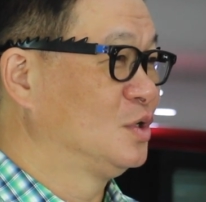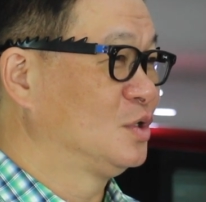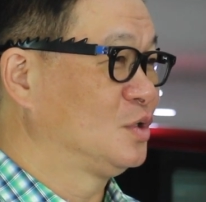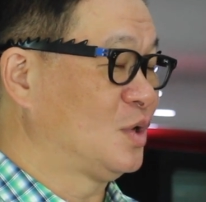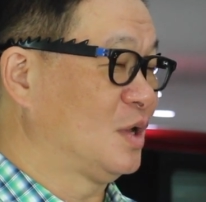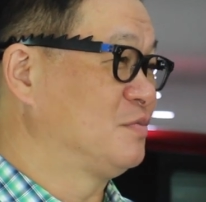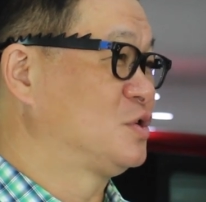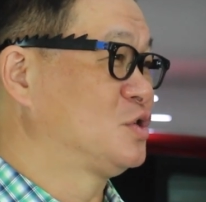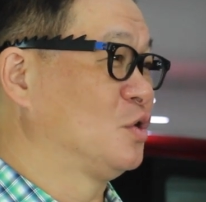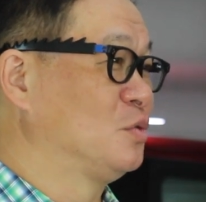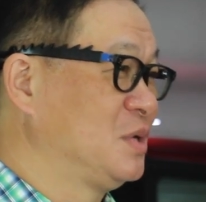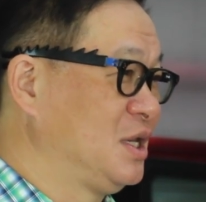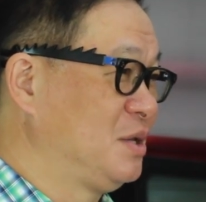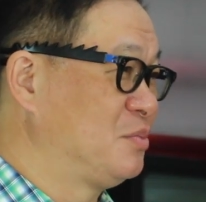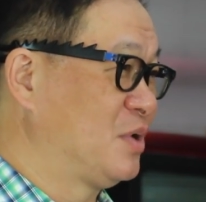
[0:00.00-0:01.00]
to have so
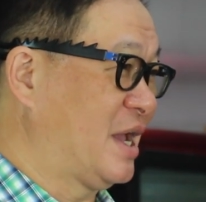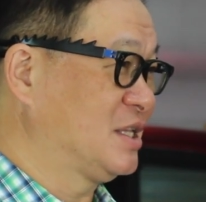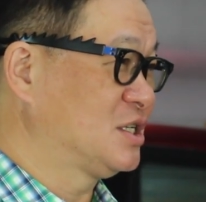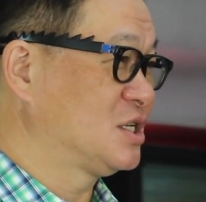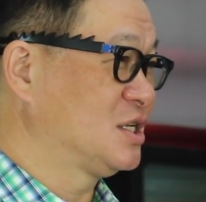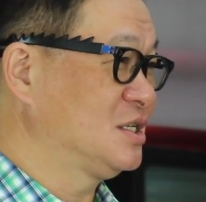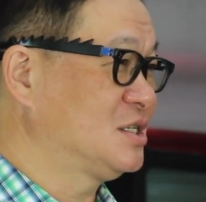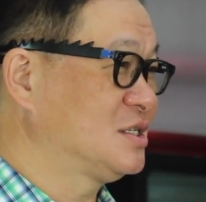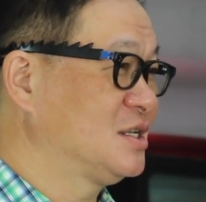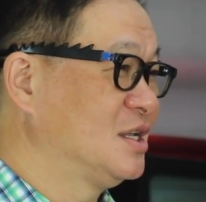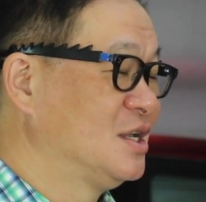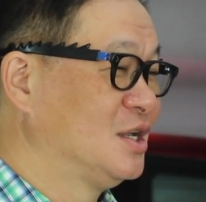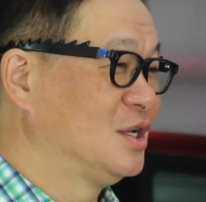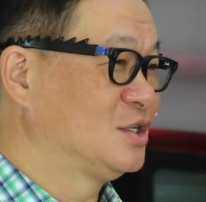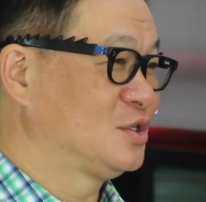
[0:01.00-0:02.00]
many branches,
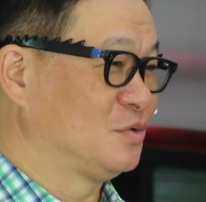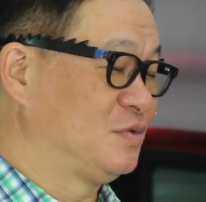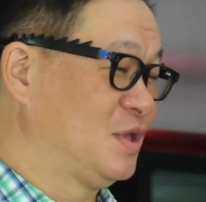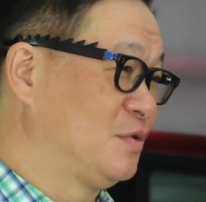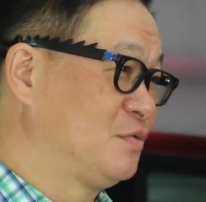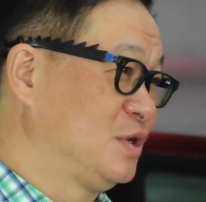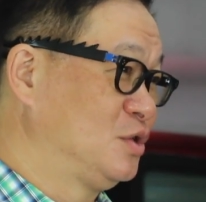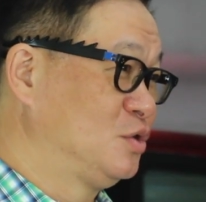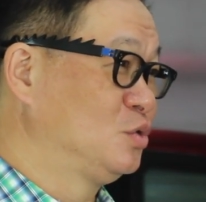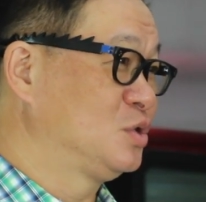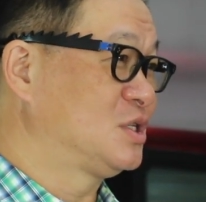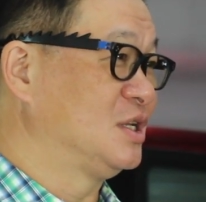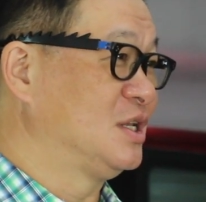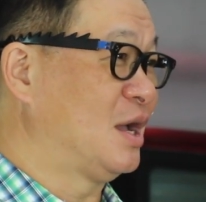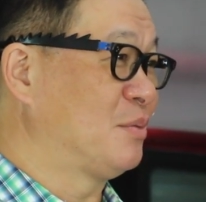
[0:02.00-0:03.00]
so they
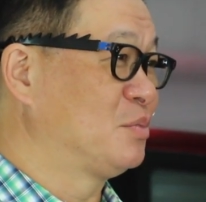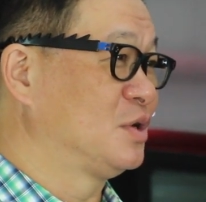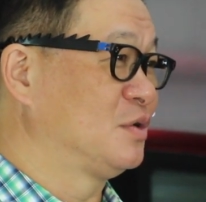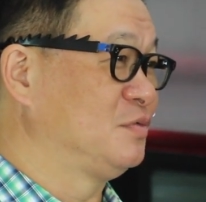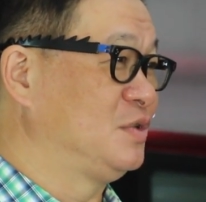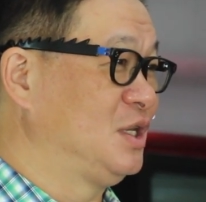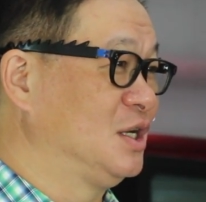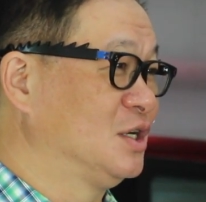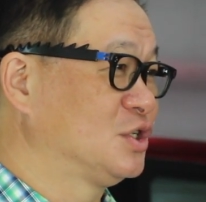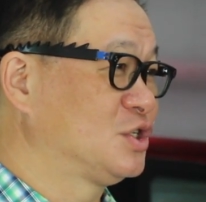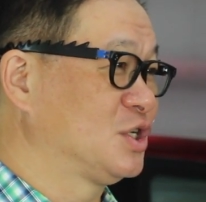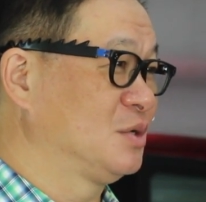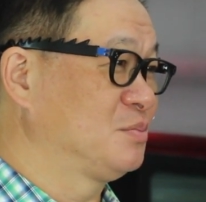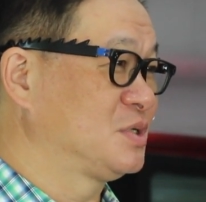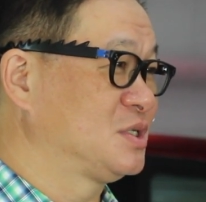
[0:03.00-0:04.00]
reduced the number of
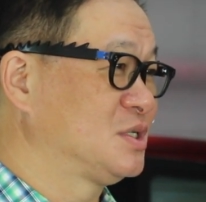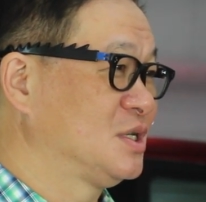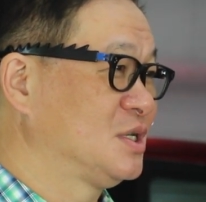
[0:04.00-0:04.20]
dealerships